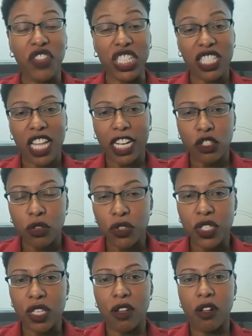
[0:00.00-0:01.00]
the technical
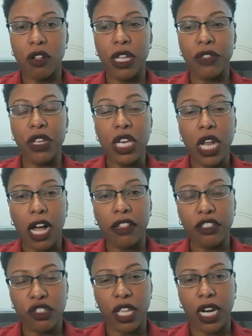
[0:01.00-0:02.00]
skill, and the
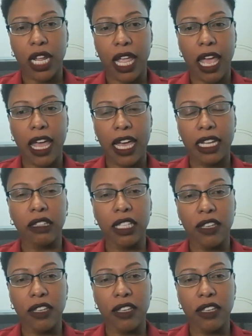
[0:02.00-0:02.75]
knowledge that I had